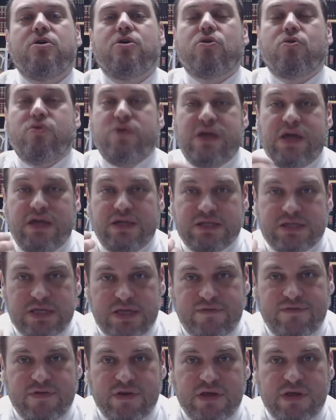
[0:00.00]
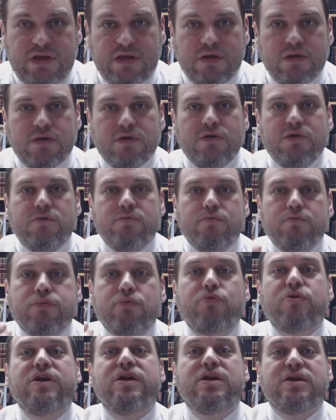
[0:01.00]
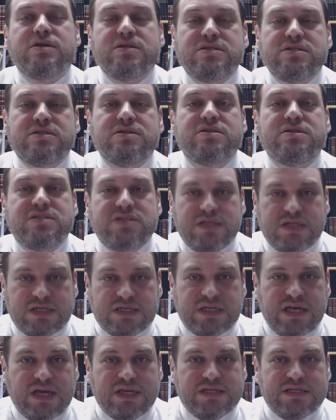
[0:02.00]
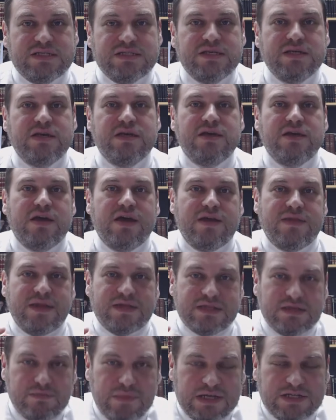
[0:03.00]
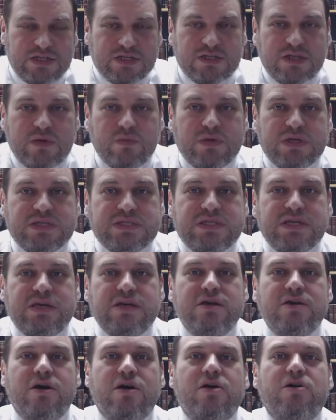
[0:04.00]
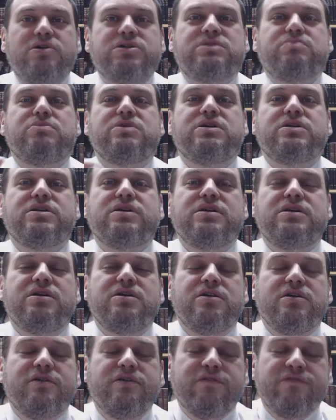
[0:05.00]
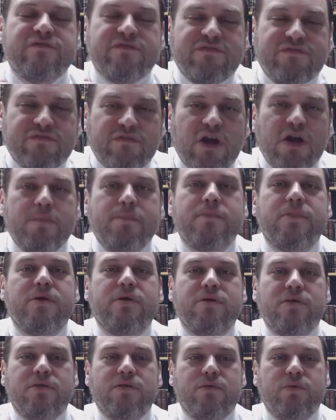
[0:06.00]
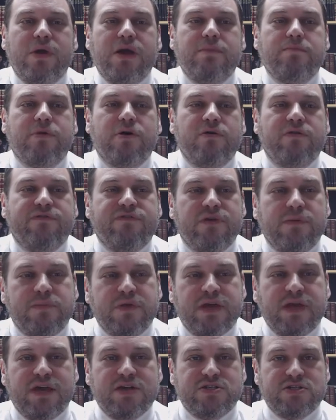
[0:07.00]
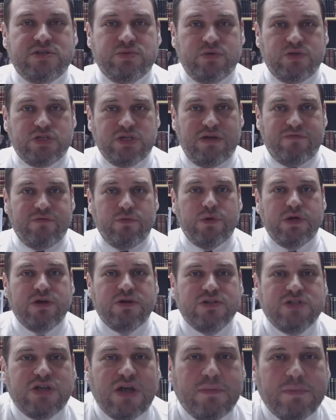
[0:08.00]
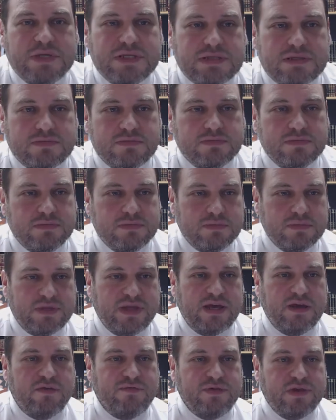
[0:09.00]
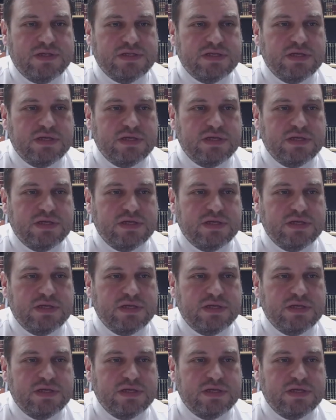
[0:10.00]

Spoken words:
Creativity brings success. And that's a message that we see ultimately from the rainbow, from the Keshes. Wishing everyone a good Shabbos. Thank you.